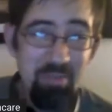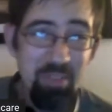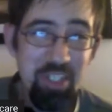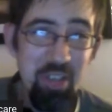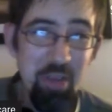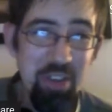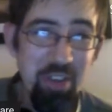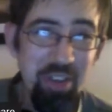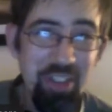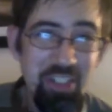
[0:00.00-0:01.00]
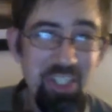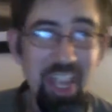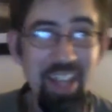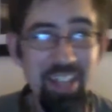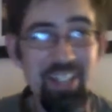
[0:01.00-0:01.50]
See, what you don't
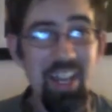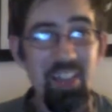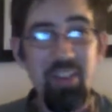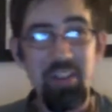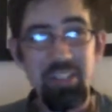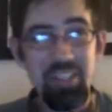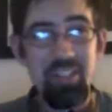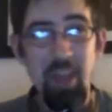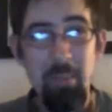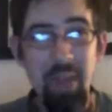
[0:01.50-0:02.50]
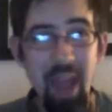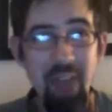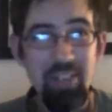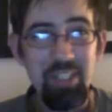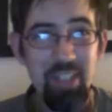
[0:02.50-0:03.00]
understand is there's
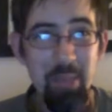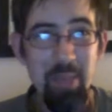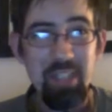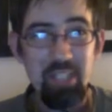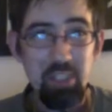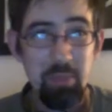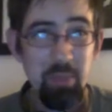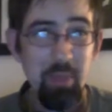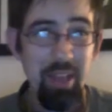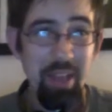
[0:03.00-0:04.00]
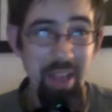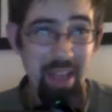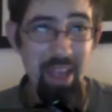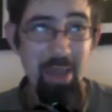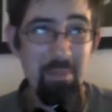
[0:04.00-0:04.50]
obviously a message between
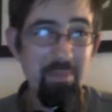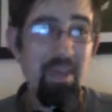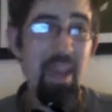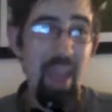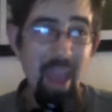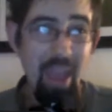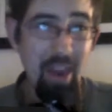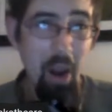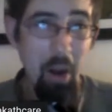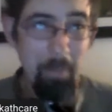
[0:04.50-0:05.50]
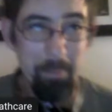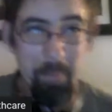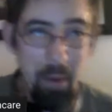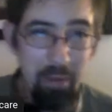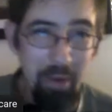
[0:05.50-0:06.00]
him and our
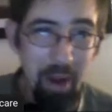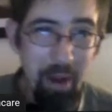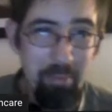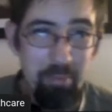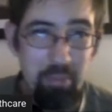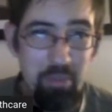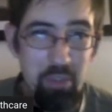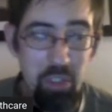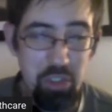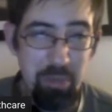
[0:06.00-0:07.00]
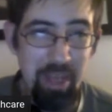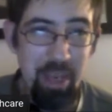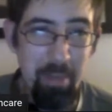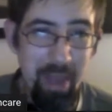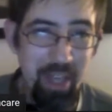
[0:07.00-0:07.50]
social
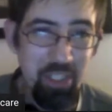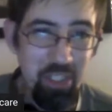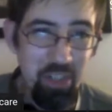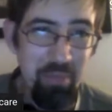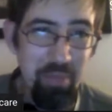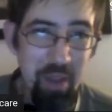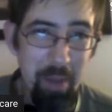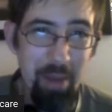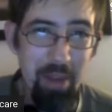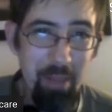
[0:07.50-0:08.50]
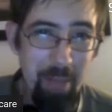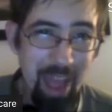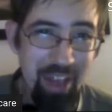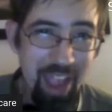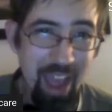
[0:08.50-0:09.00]
media manager about the
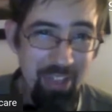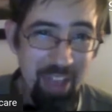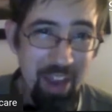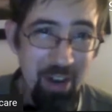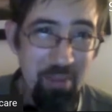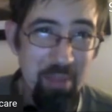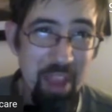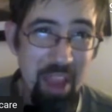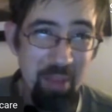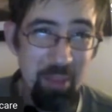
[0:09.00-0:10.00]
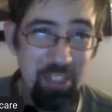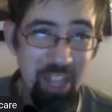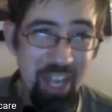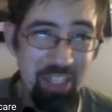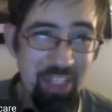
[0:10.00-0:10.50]
BADAKATHCARE, in which
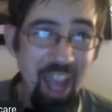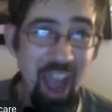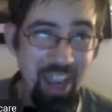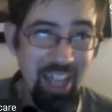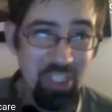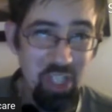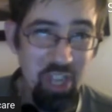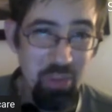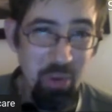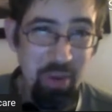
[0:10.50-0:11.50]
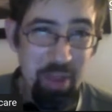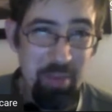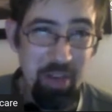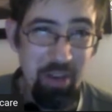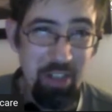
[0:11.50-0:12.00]
case I got shit thrown at
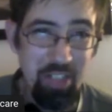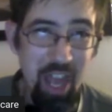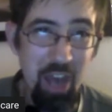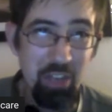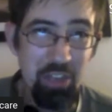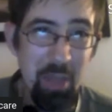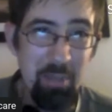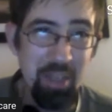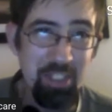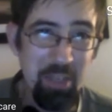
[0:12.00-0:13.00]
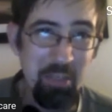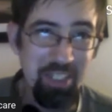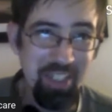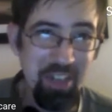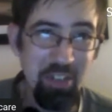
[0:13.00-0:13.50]
me across the house because he
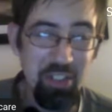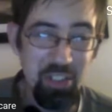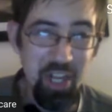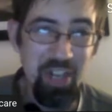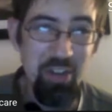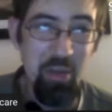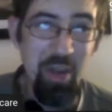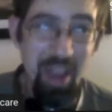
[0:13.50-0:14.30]
was literally trying to